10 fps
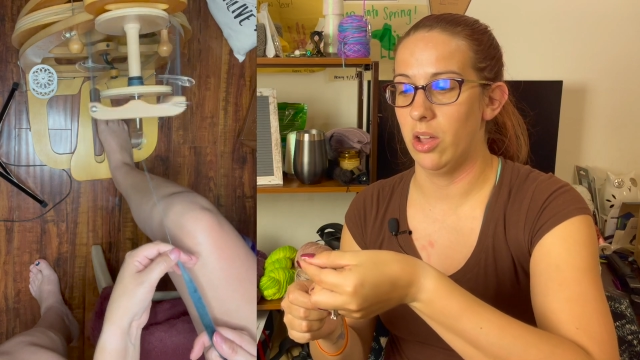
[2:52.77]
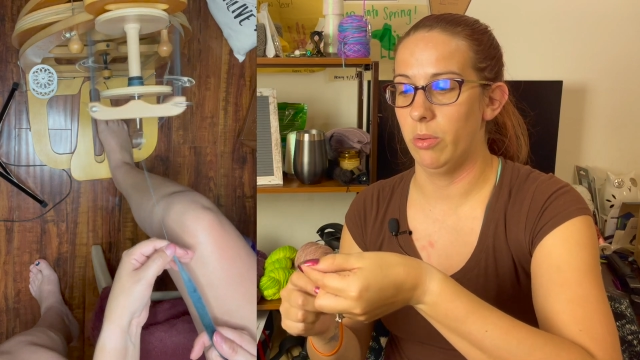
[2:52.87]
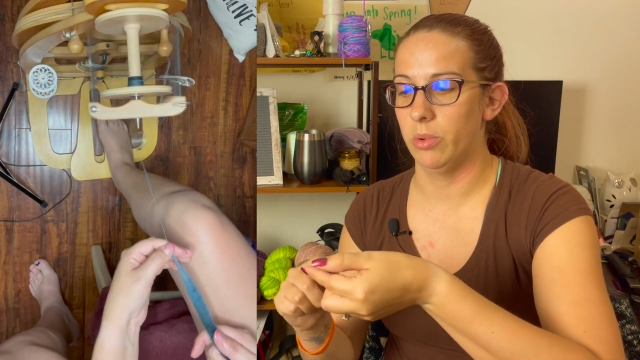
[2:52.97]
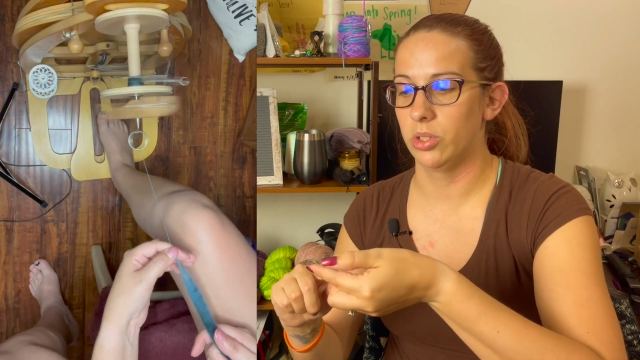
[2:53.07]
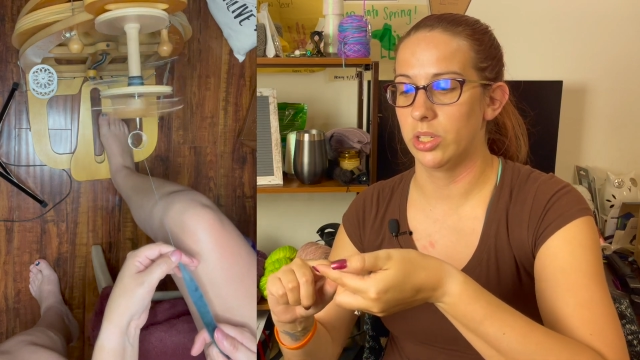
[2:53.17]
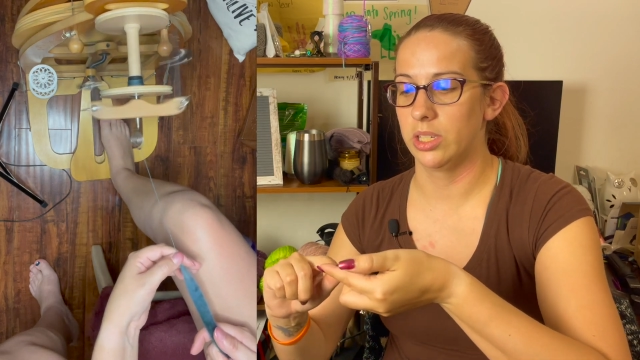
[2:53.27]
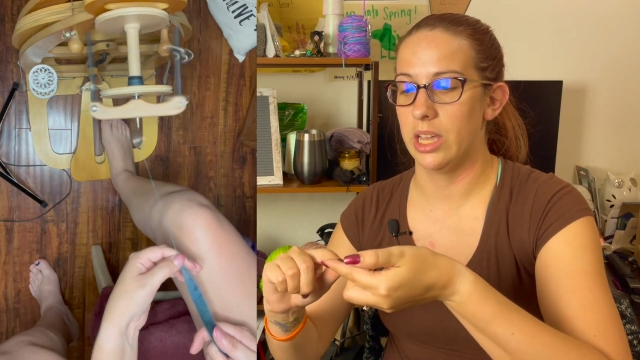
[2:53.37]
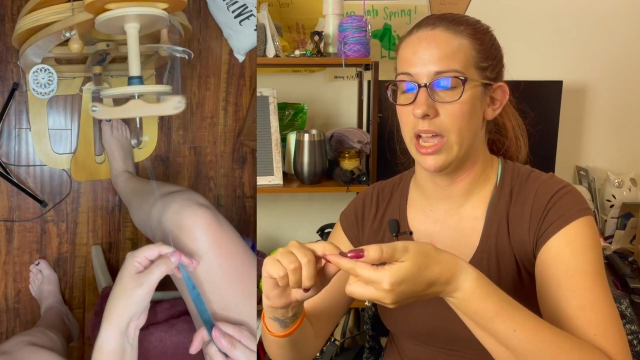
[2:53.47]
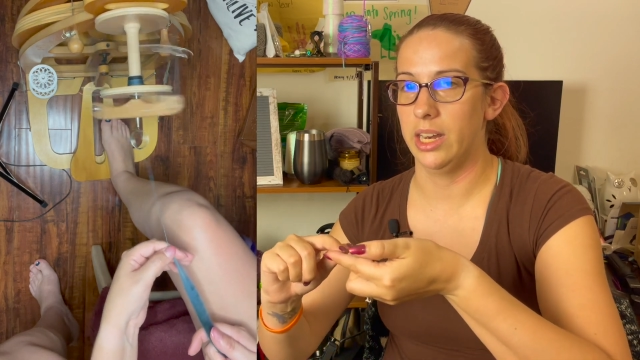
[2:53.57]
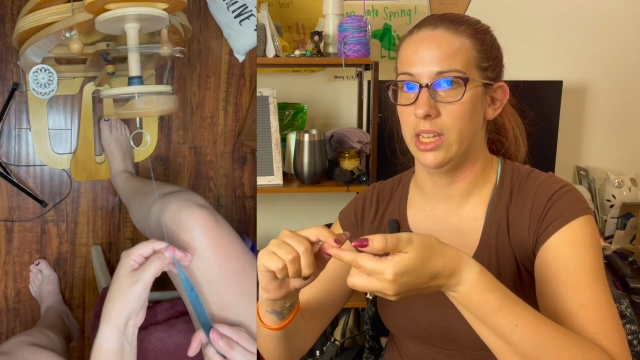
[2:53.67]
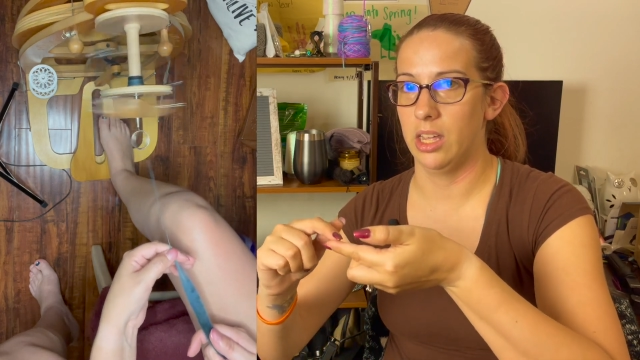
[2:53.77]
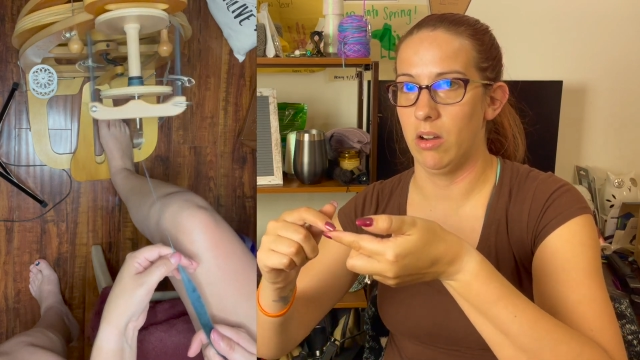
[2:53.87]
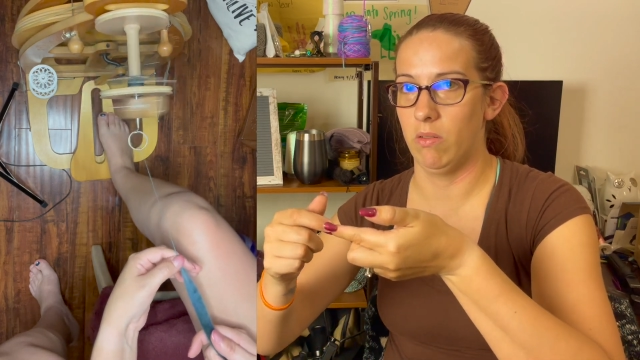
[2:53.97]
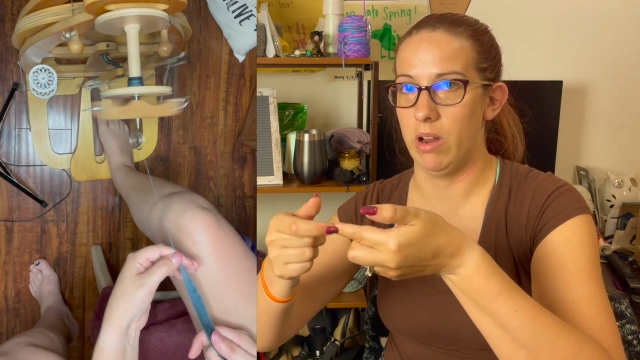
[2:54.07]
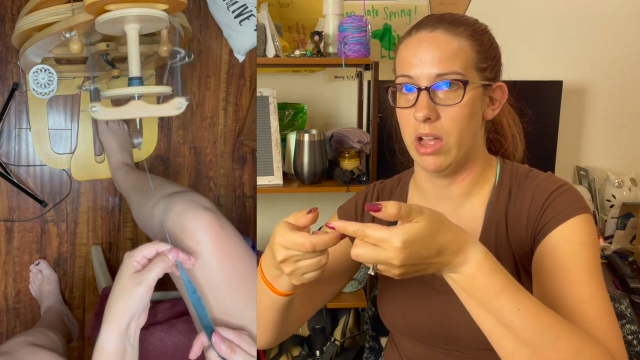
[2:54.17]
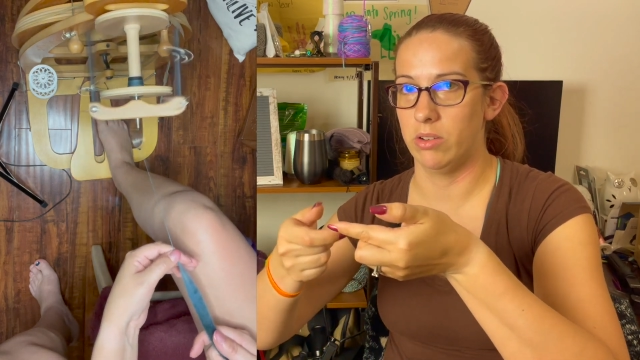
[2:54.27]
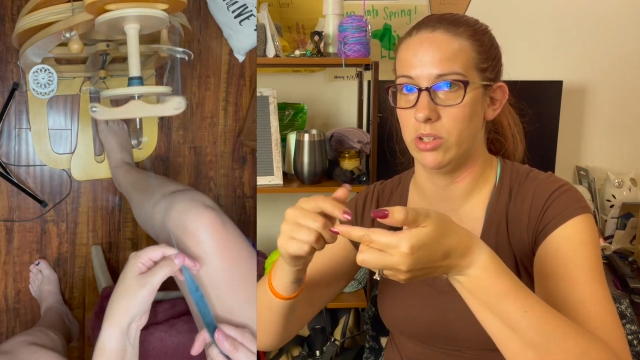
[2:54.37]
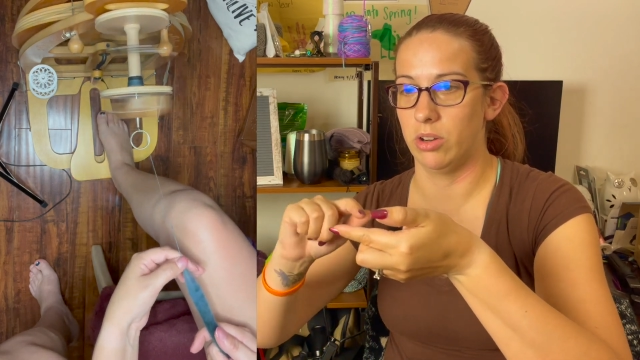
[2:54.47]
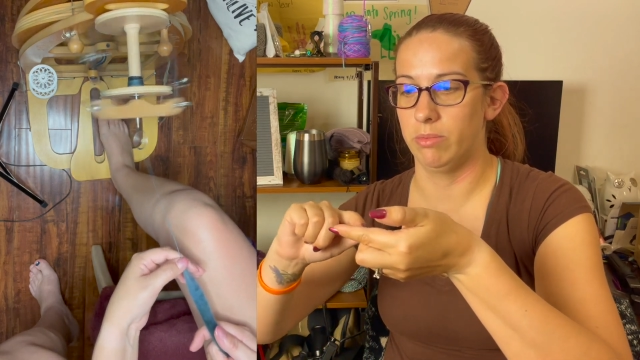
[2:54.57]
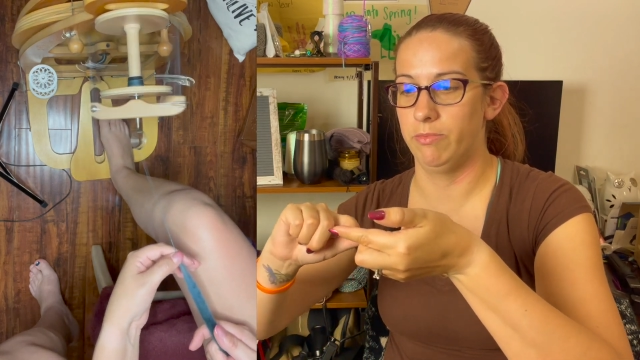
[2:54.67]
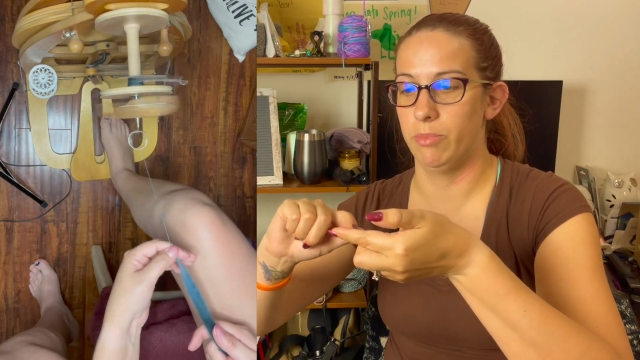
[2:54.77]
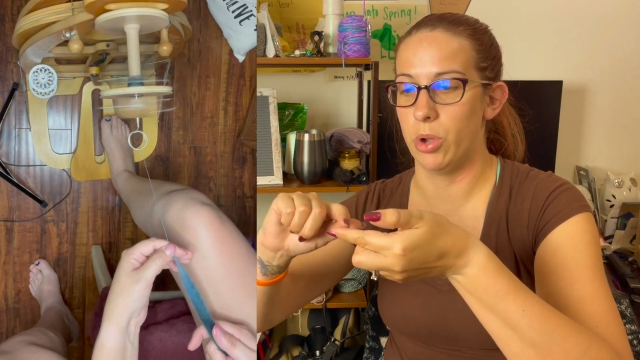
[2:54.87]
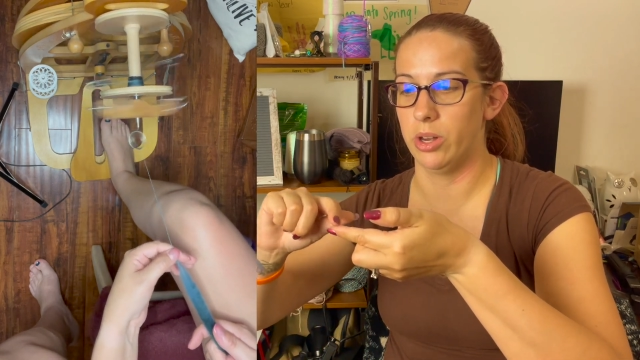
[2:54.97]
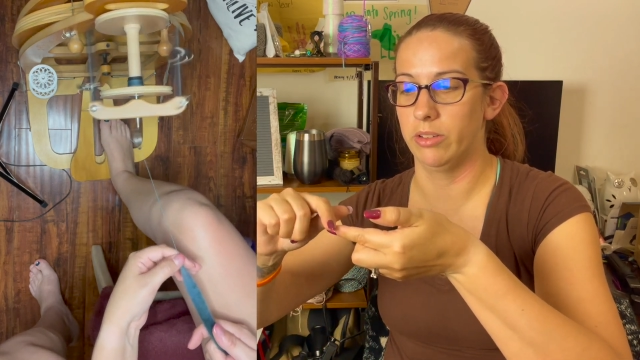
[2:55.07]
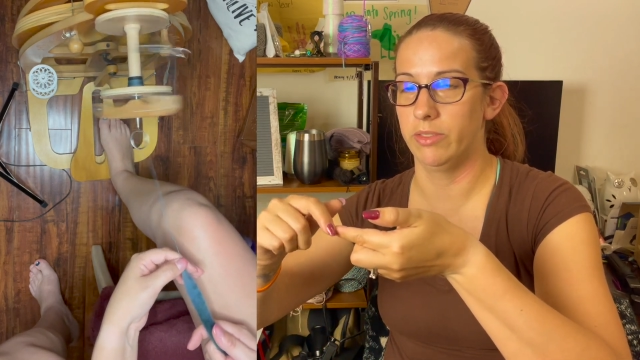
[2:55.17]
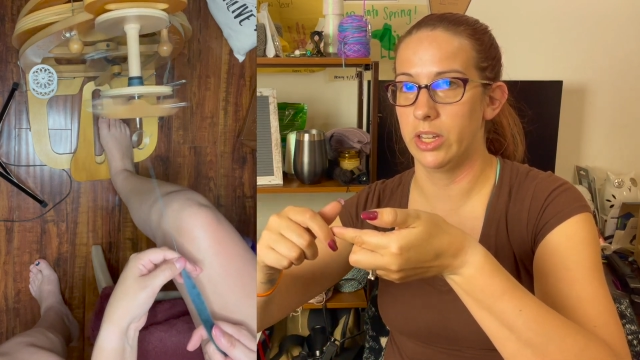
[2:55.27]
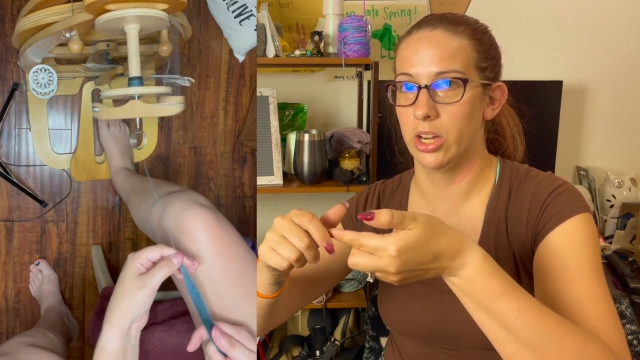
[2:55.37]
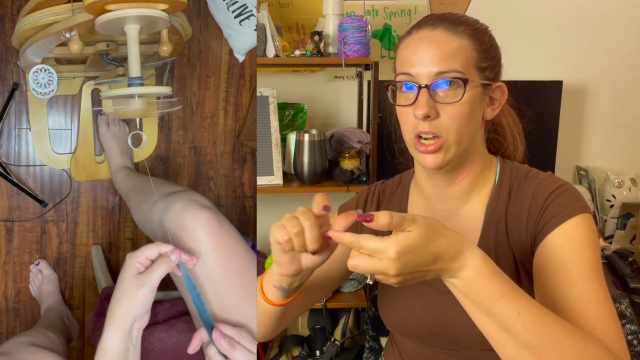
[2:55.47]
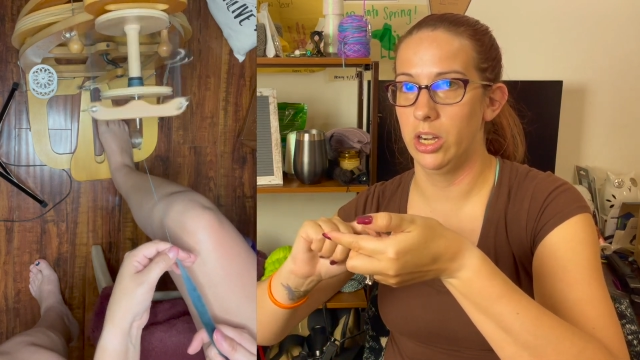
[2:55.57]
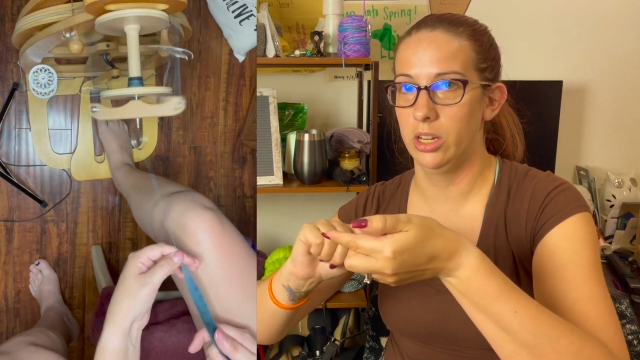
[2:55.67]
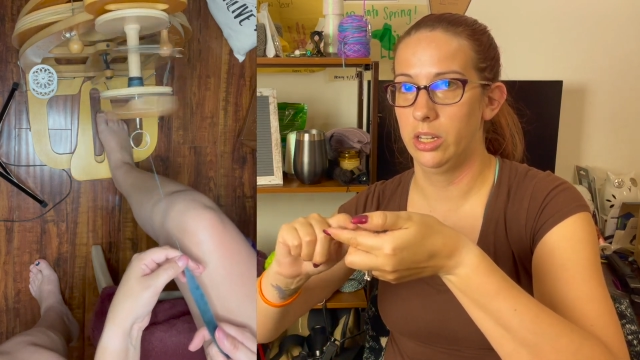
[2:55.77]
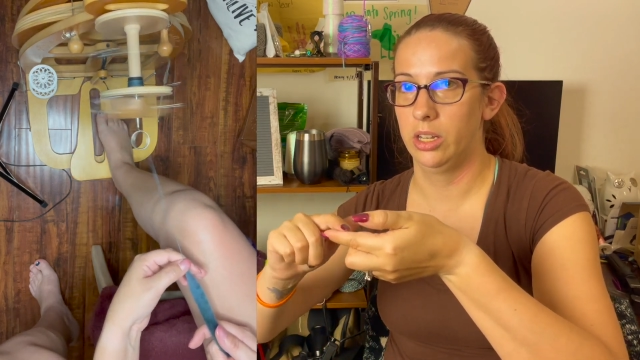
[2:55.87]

almost just guiding it around your pointer finger,